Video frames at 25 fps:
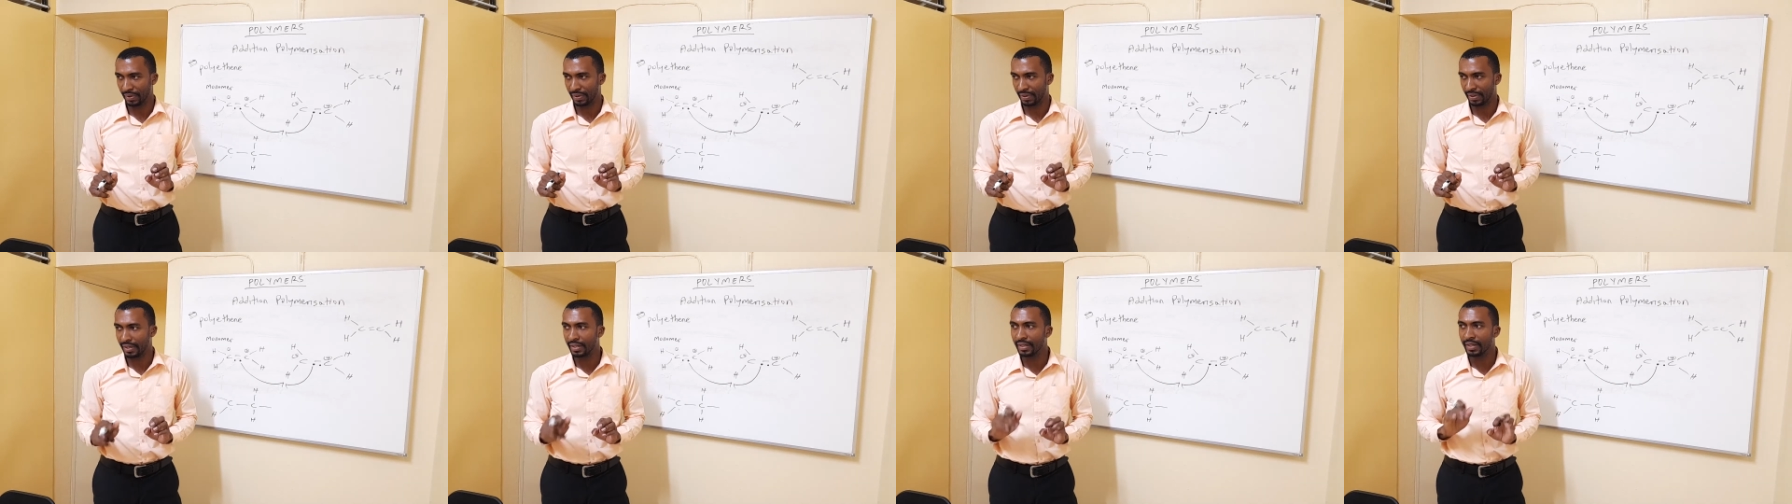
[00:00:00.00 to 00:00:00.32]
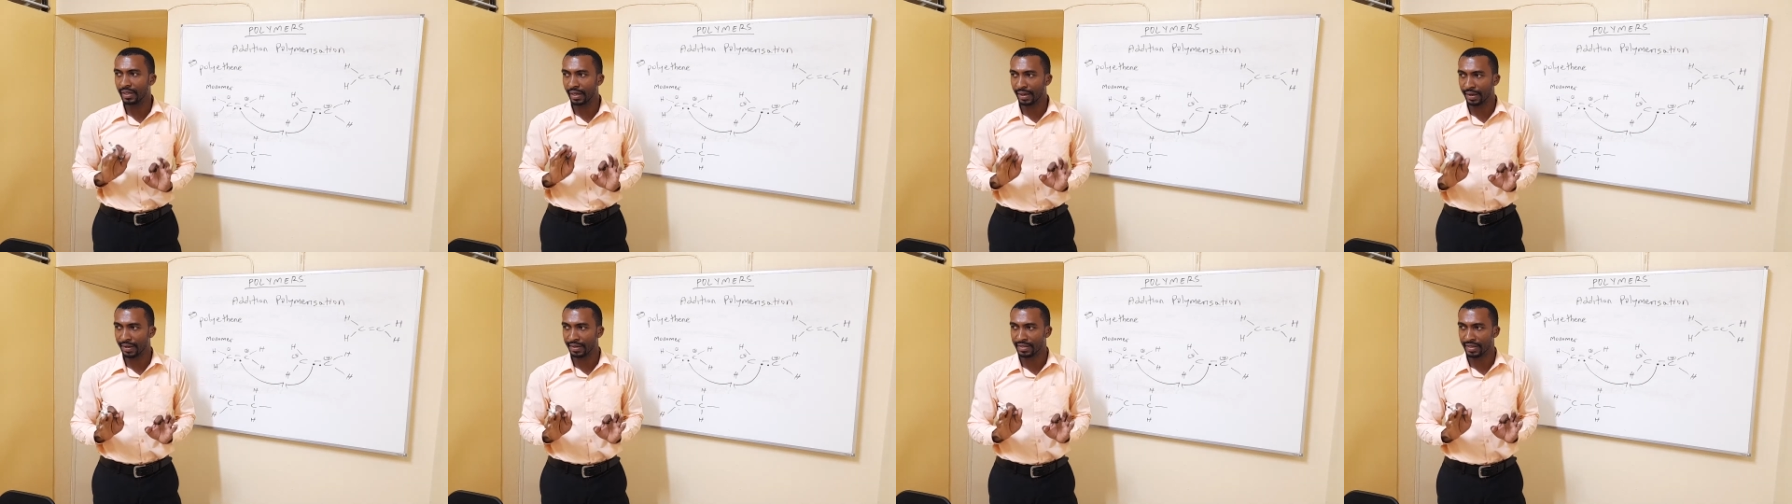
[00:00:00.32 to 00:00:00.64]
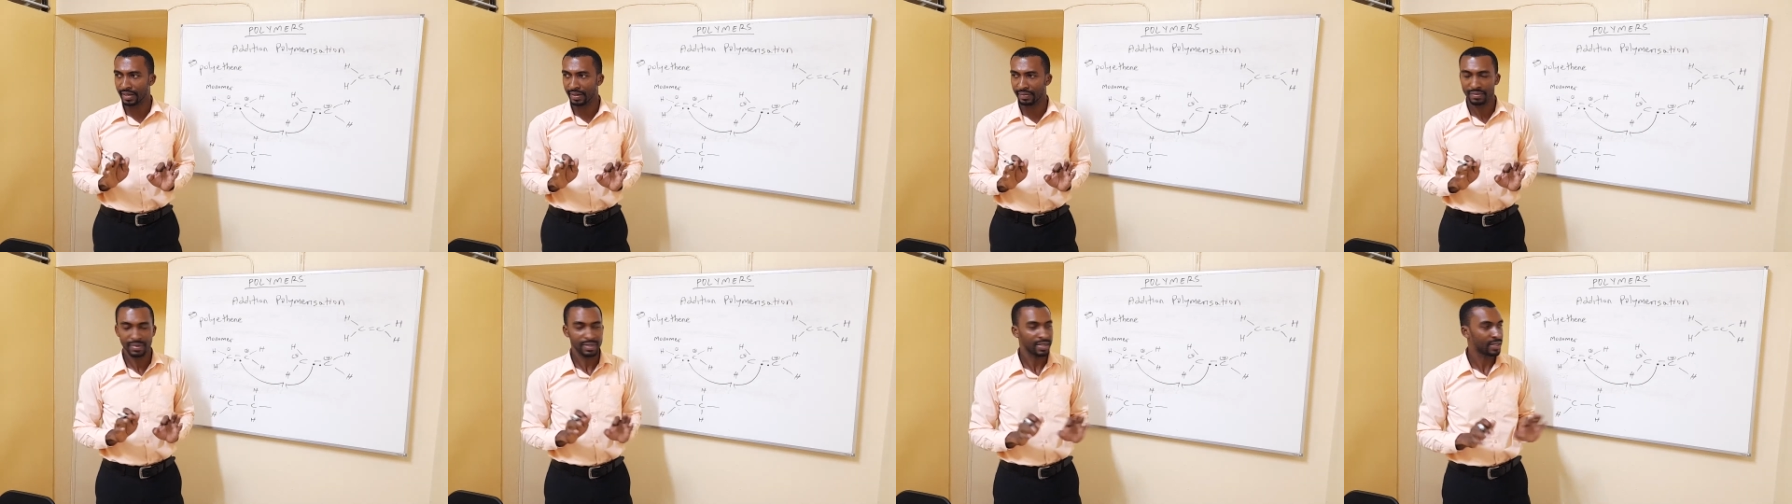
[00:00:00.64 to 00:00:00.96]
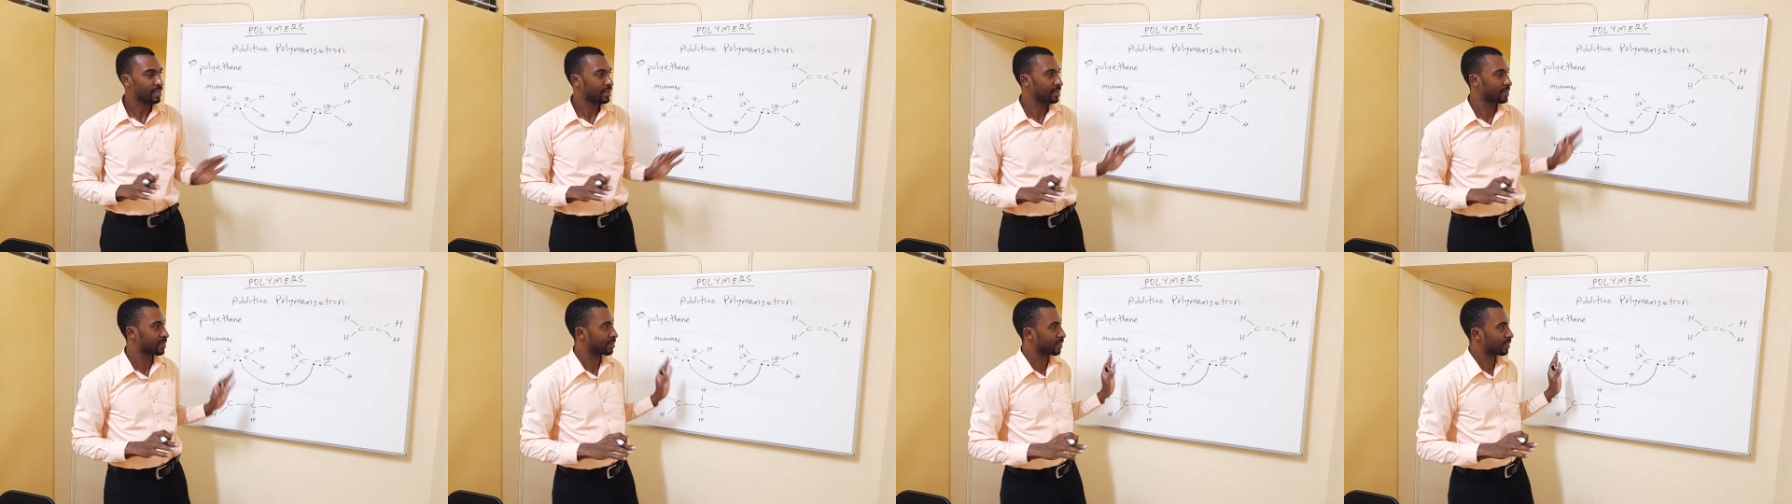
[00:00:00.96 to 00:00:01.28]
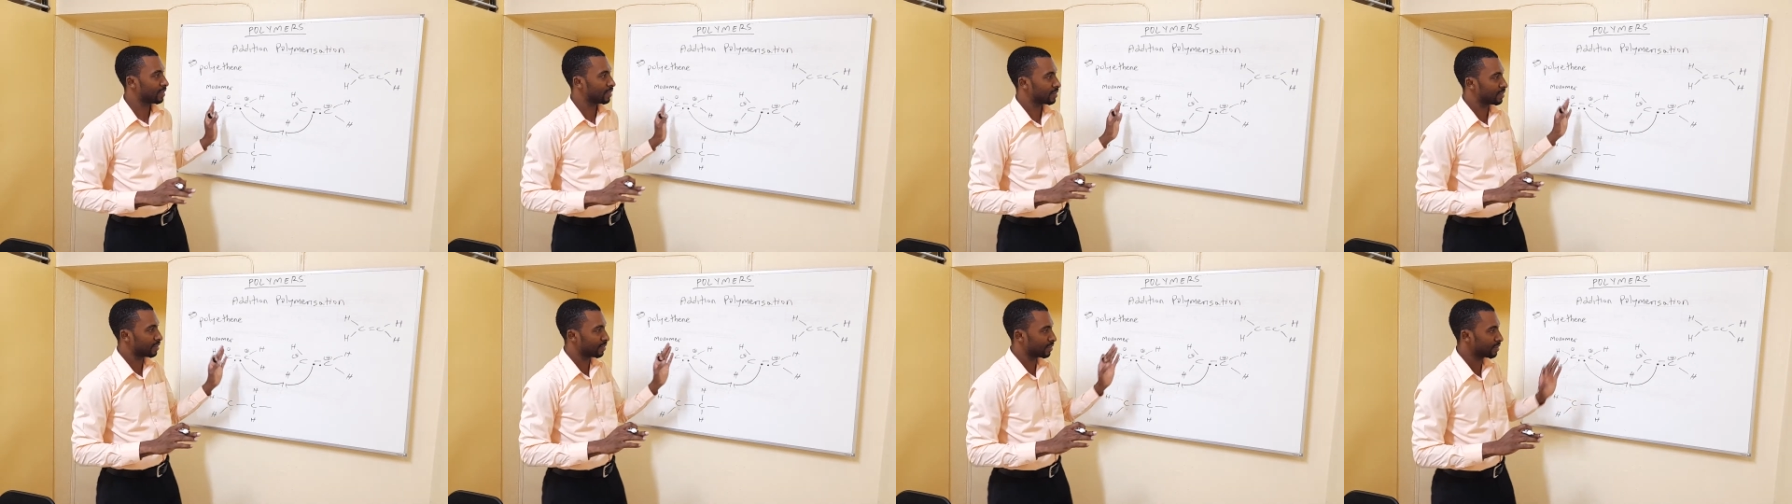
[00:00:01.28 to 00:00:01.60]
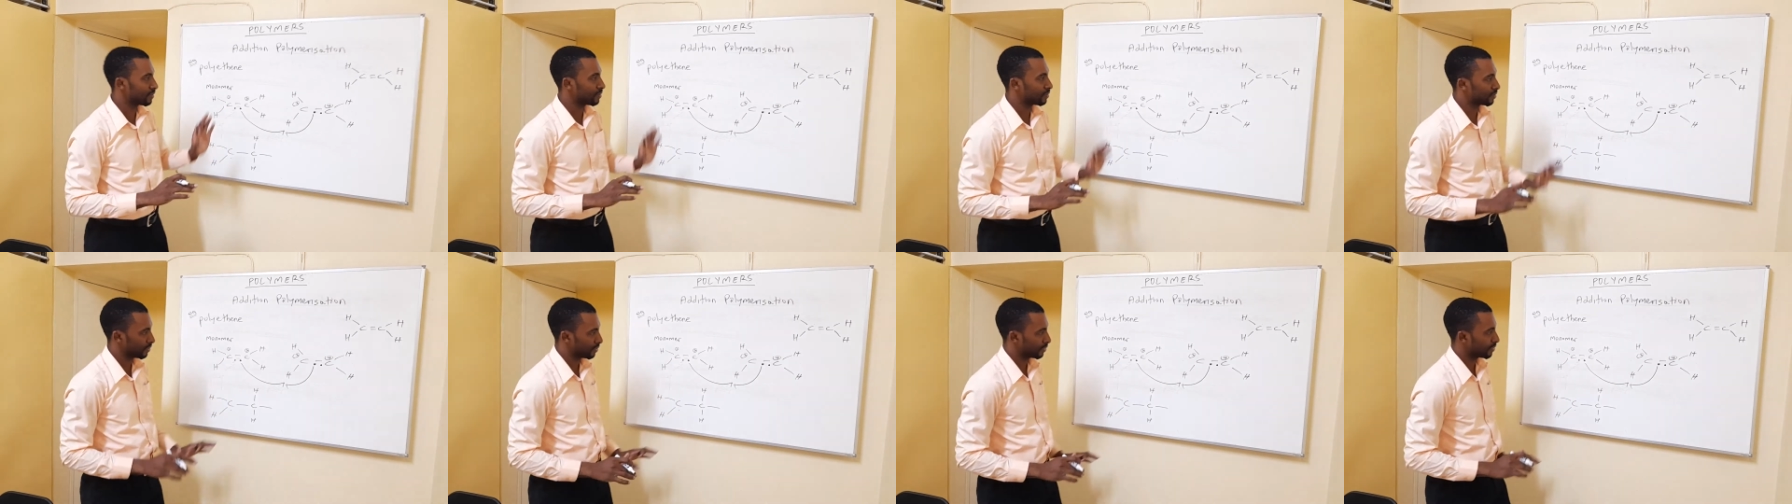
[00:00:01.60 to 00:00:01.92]
in the exam setting. So let's
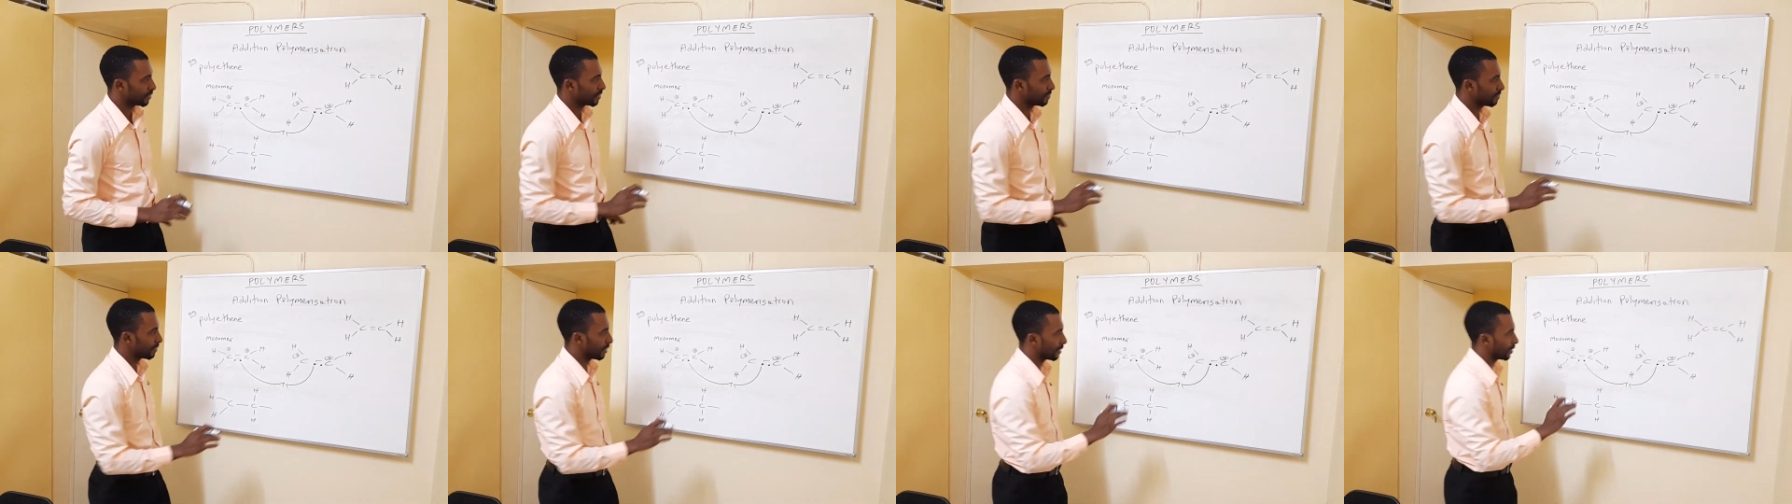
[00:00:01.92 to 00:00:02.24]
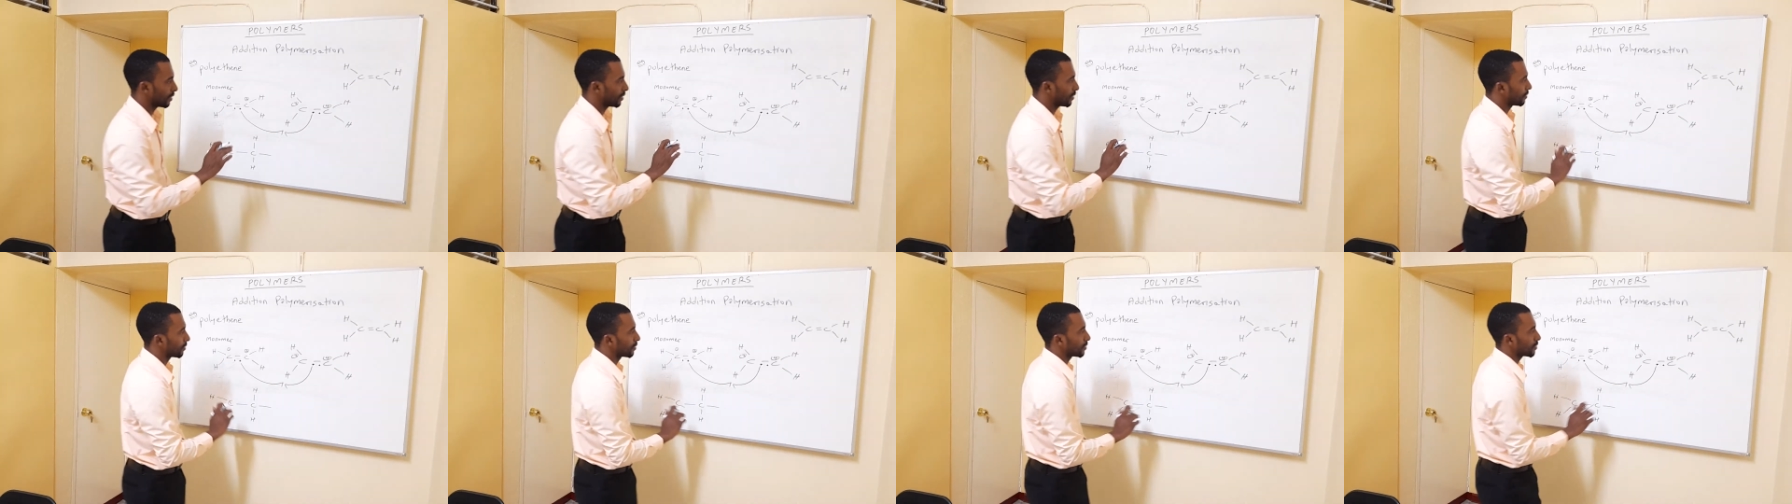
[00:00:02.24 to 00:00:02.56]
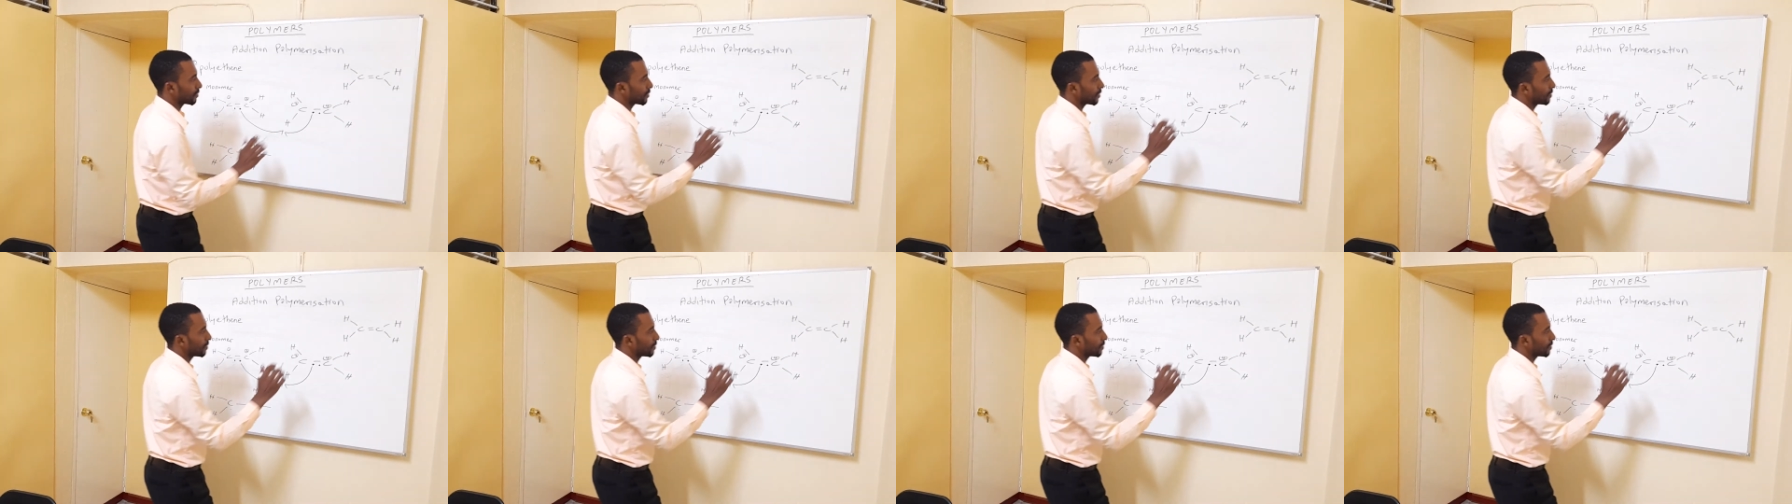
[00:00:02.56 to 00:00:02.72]
just use 3 molecules